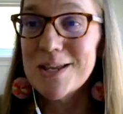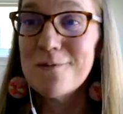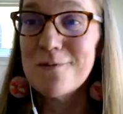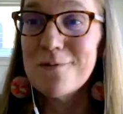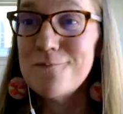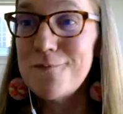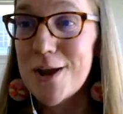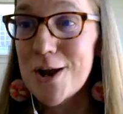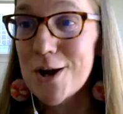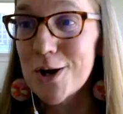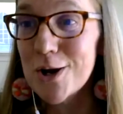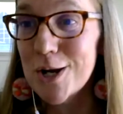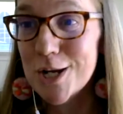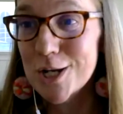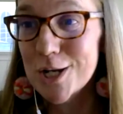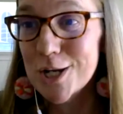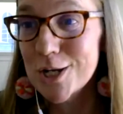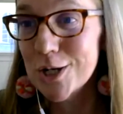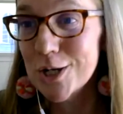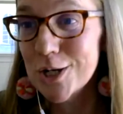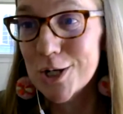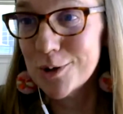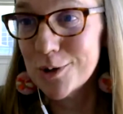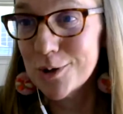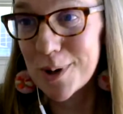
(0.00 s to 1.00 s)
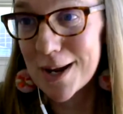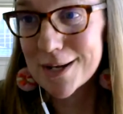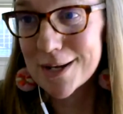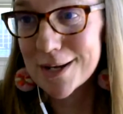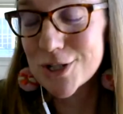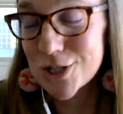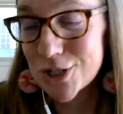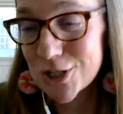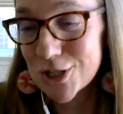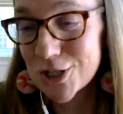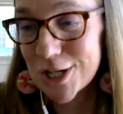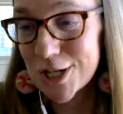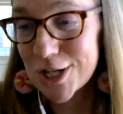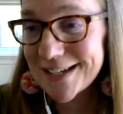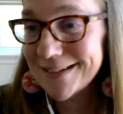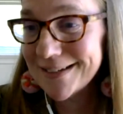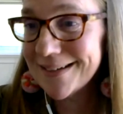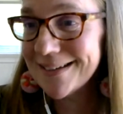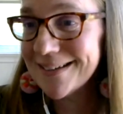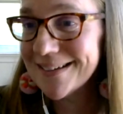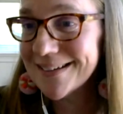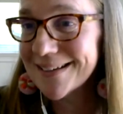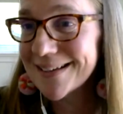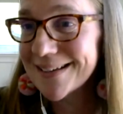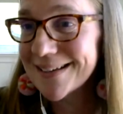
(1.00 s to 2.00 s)
a very good
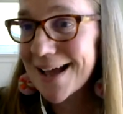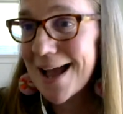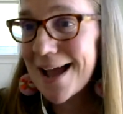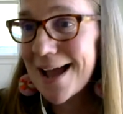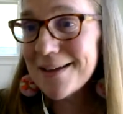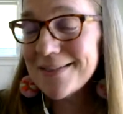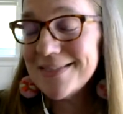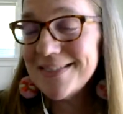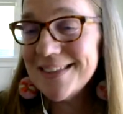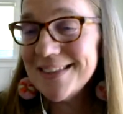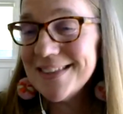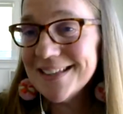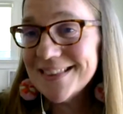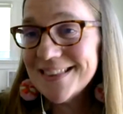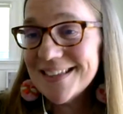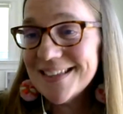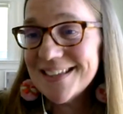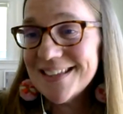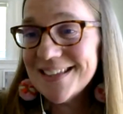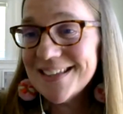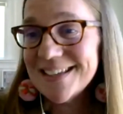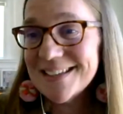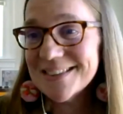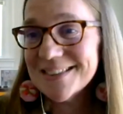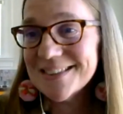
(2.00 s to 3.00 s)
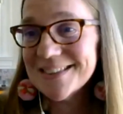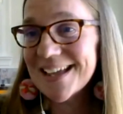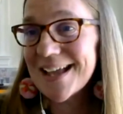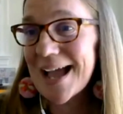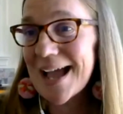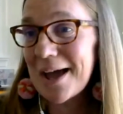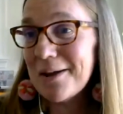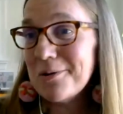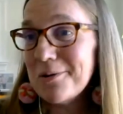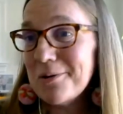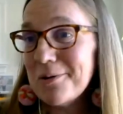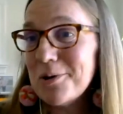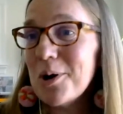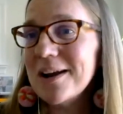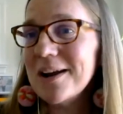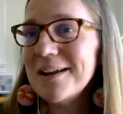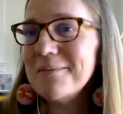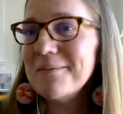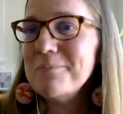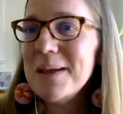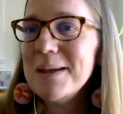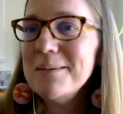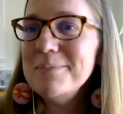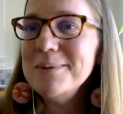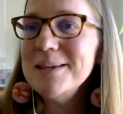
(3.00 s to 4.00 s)
question. I think that, like, I don't know,
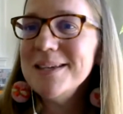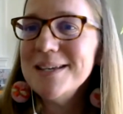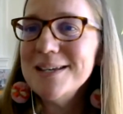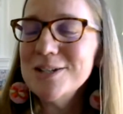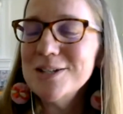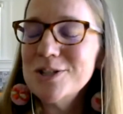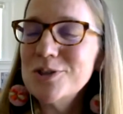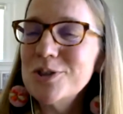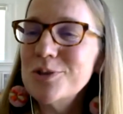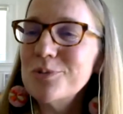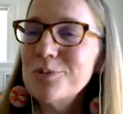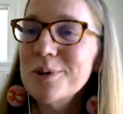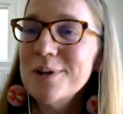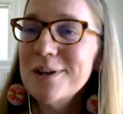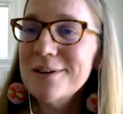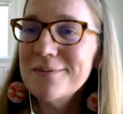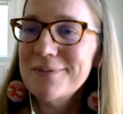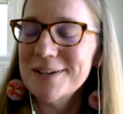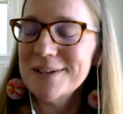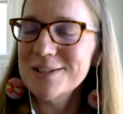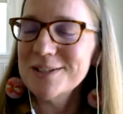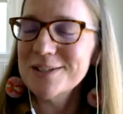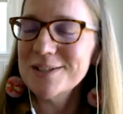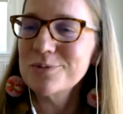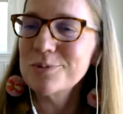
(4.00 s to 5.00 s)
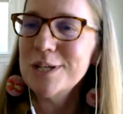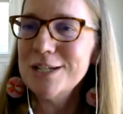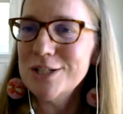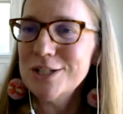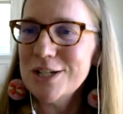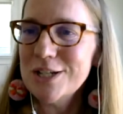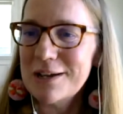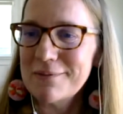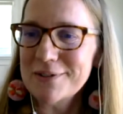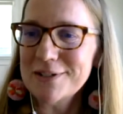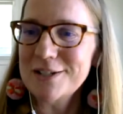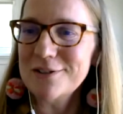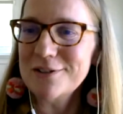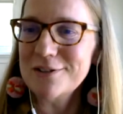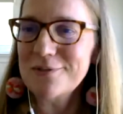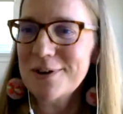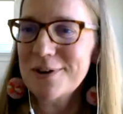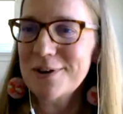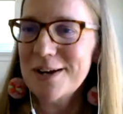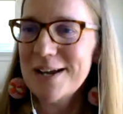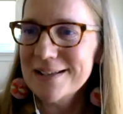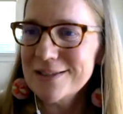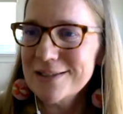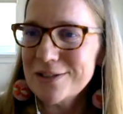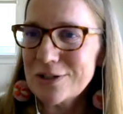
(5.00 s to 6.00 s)
and maybe three of us would each have a
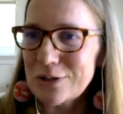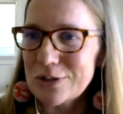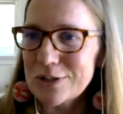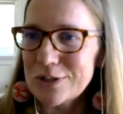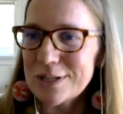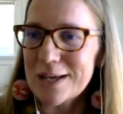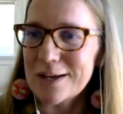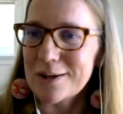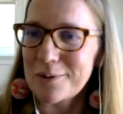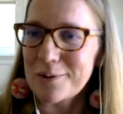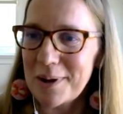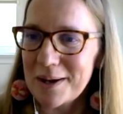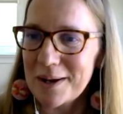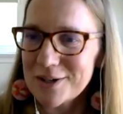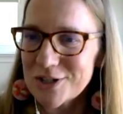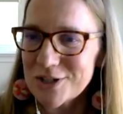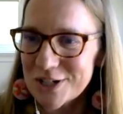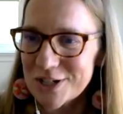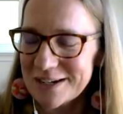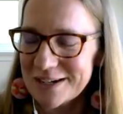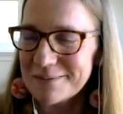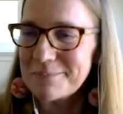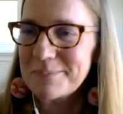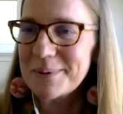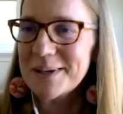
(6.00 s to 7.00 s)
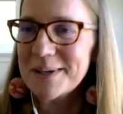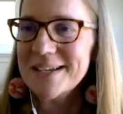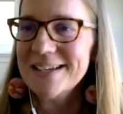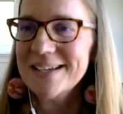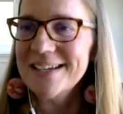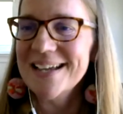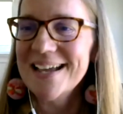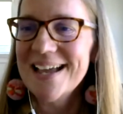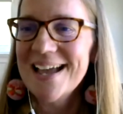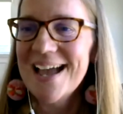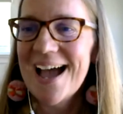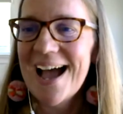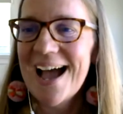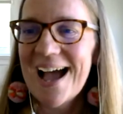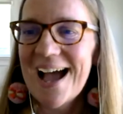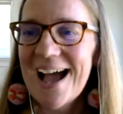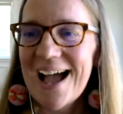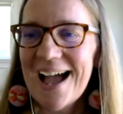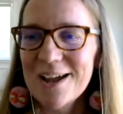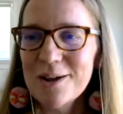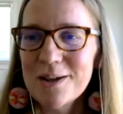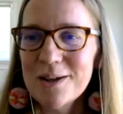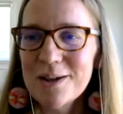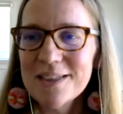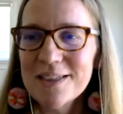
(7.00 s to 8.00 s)
different answer to that question, but
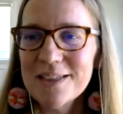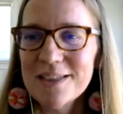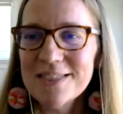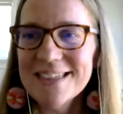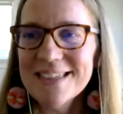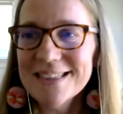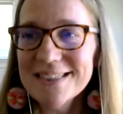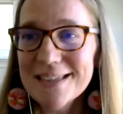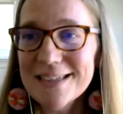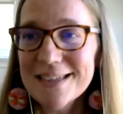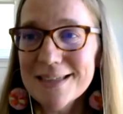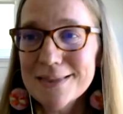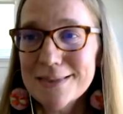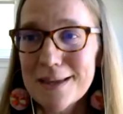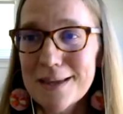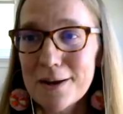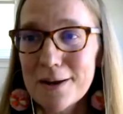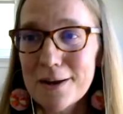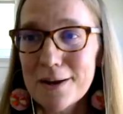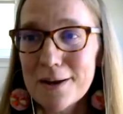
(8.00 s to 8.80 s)
I think that